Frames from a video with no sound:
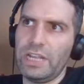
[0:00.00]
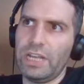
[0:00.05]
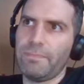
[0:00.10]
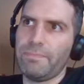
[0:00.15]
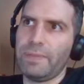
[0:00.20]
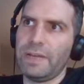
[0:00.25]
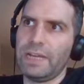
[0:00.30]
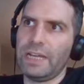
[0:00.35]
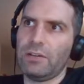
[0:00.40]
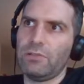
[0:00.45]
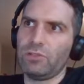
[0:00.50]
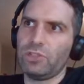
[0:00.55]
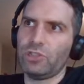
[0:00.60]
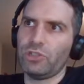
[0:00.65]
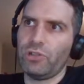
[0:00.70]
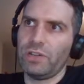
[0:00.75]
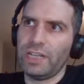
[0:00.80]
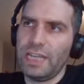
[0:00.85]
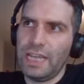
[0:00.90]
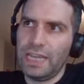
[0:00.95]
about
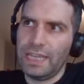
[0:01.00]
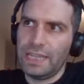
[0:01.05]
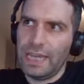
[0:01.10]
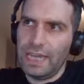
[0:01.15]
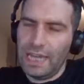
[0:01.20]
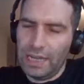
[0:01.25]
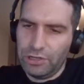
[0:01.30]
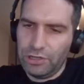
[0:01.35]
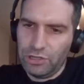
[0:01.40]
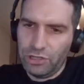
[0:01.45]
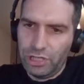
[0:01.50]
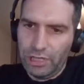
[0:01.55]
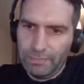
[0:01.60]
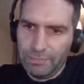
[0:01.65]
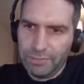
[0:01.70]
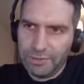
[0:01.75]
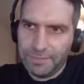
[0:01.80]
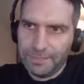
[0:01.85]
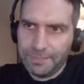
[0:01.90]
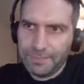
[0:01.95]
trying to hit that edge jump,